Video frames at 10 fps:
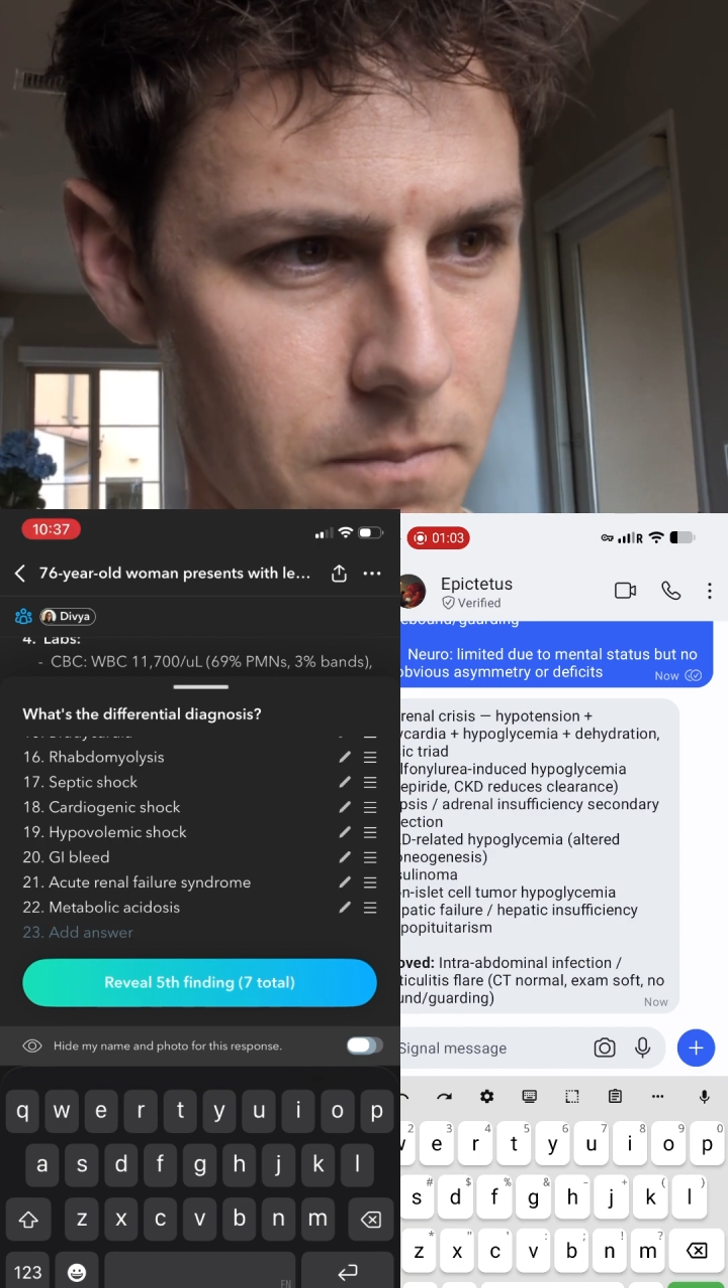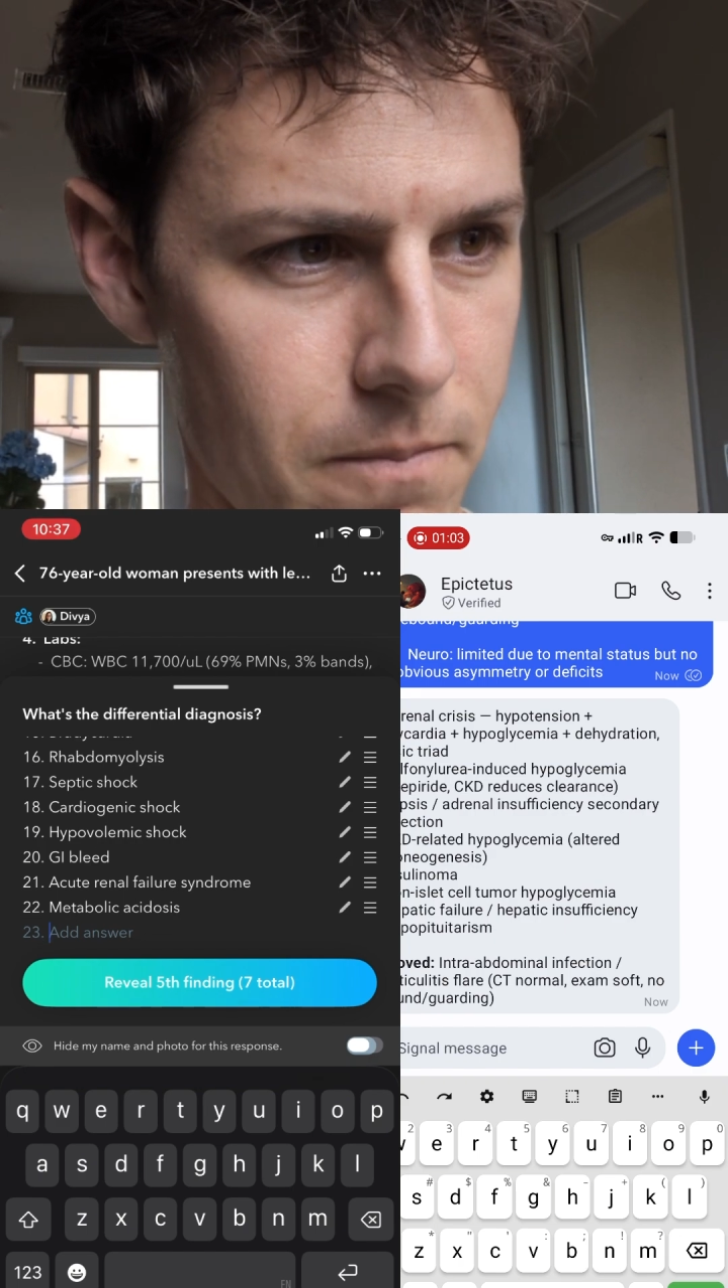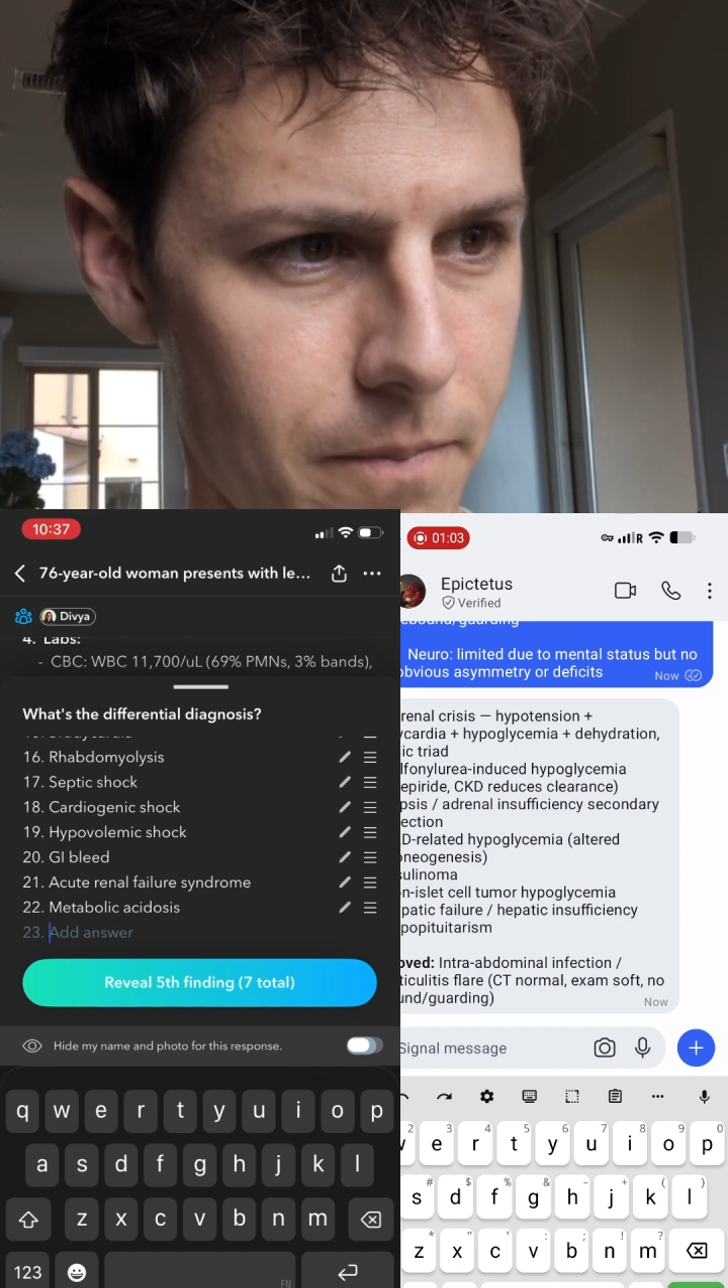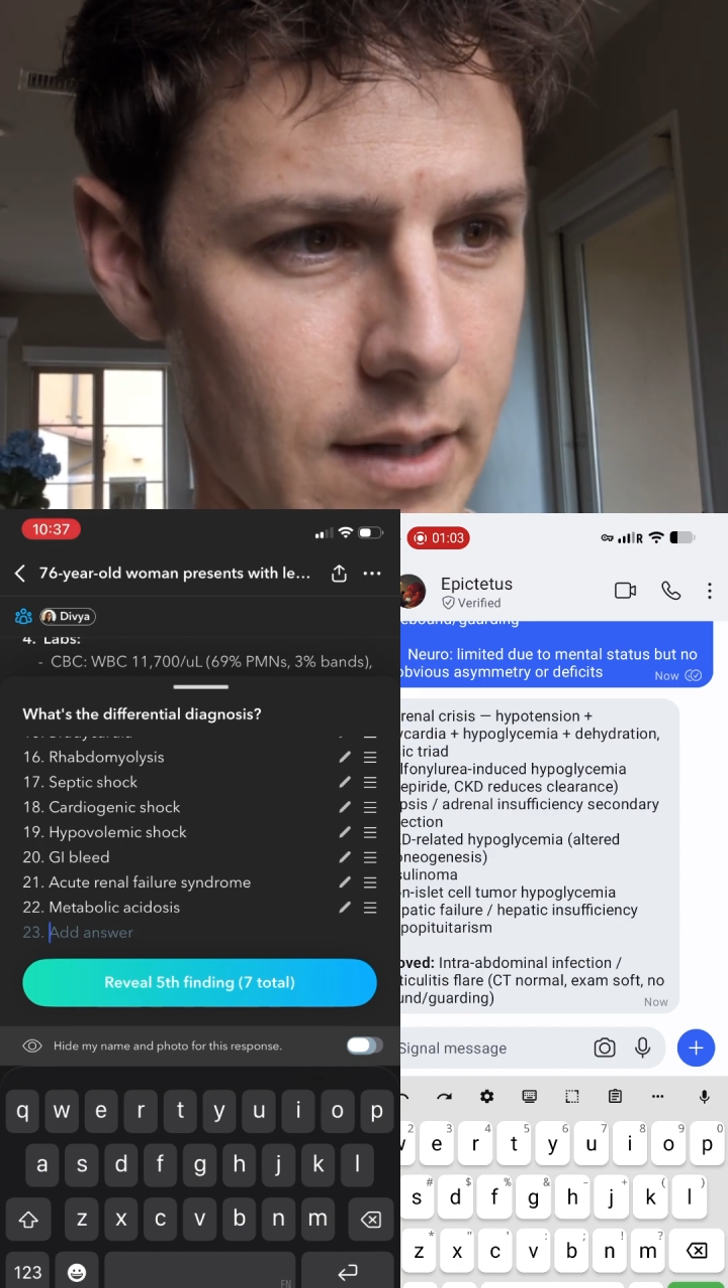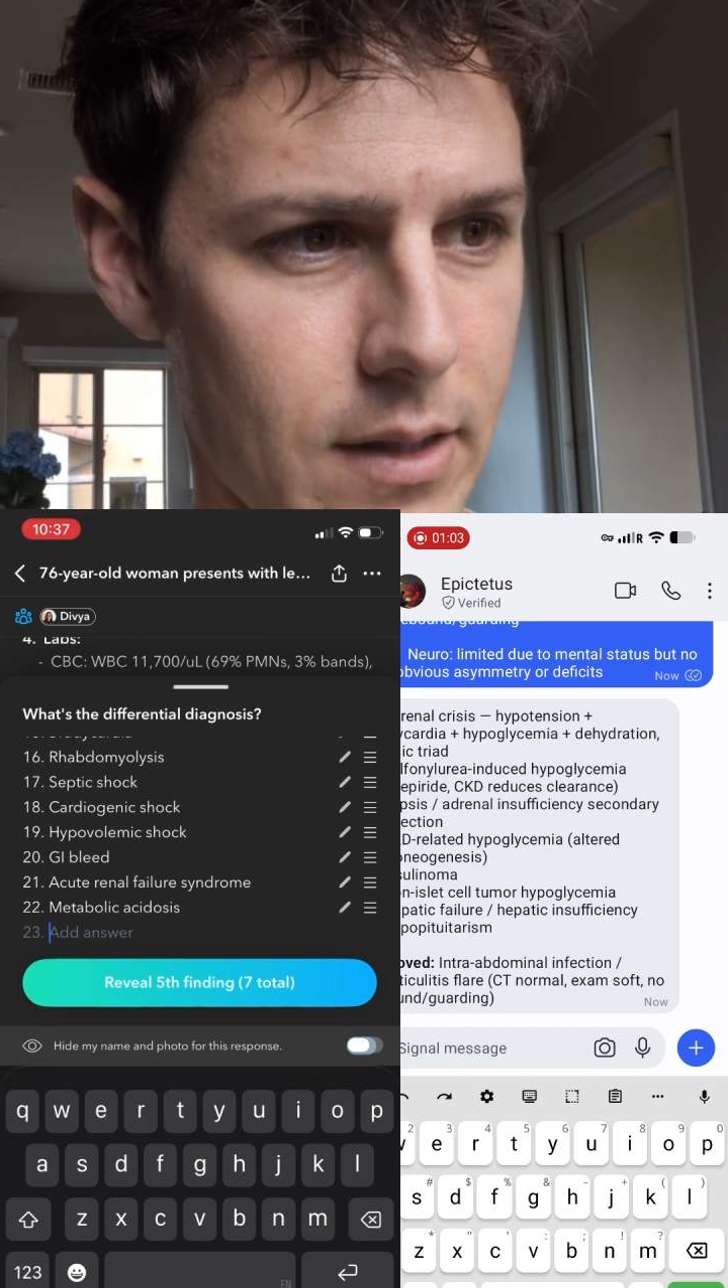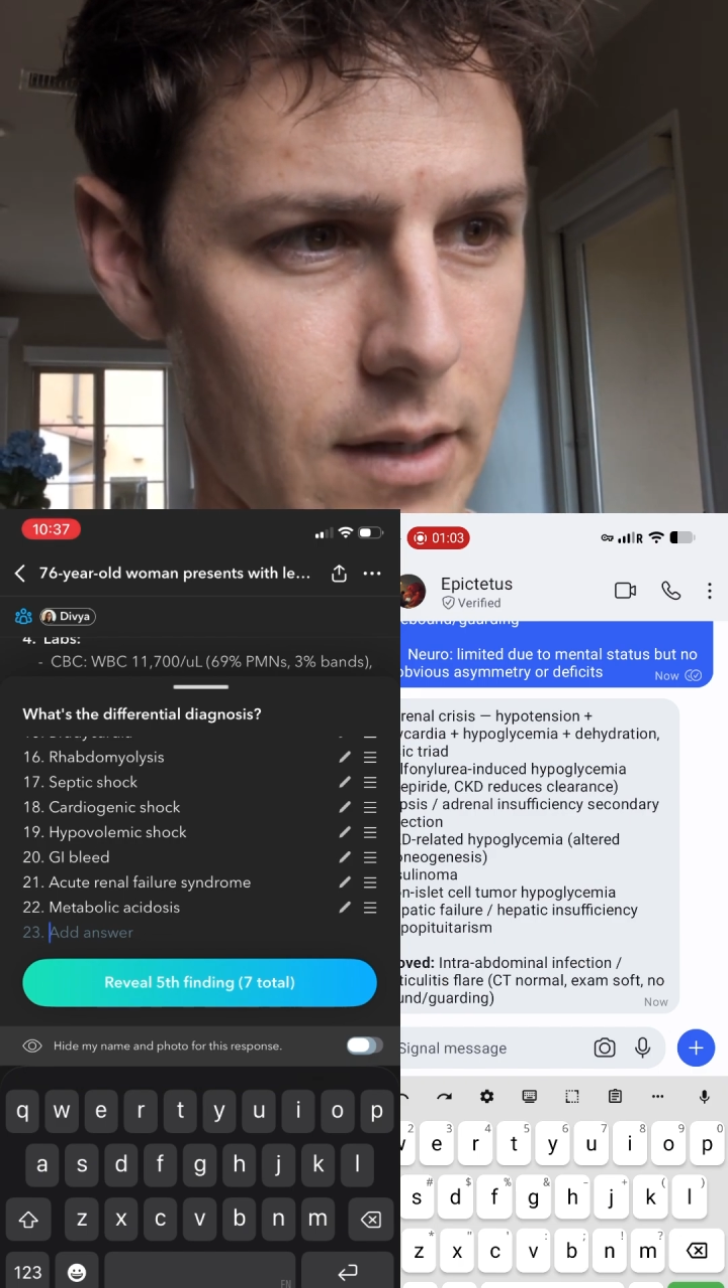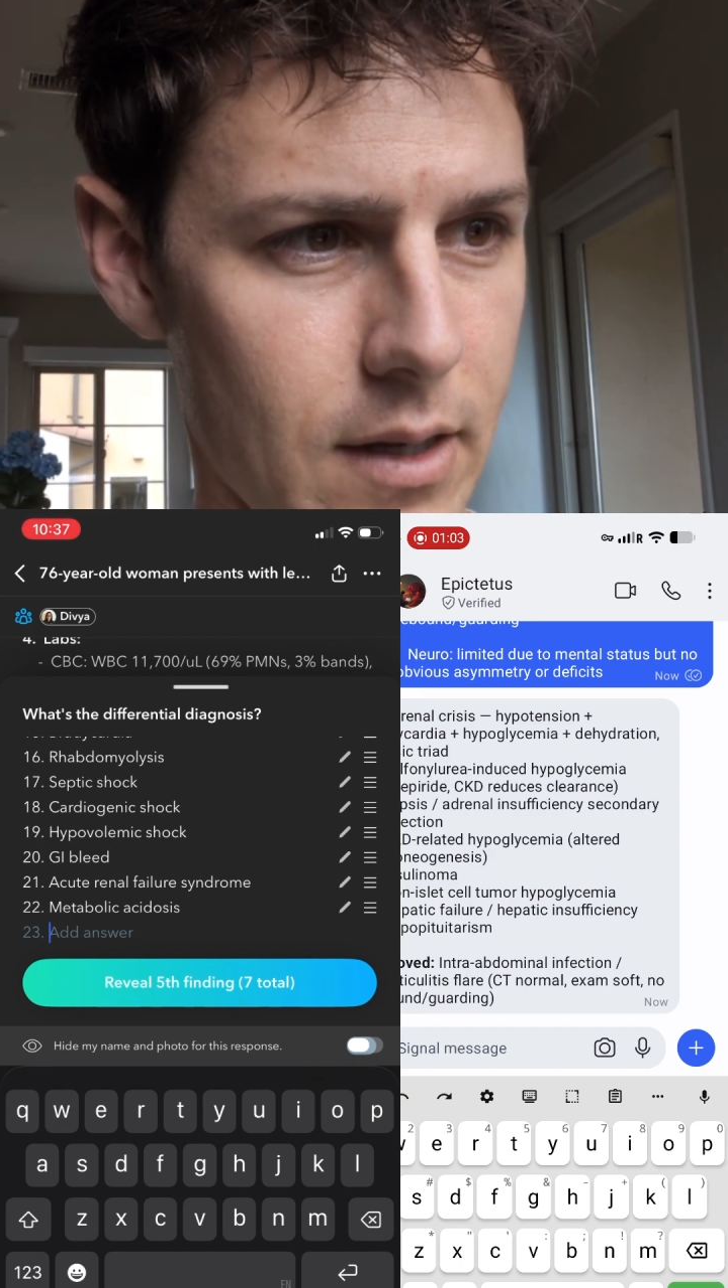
lactic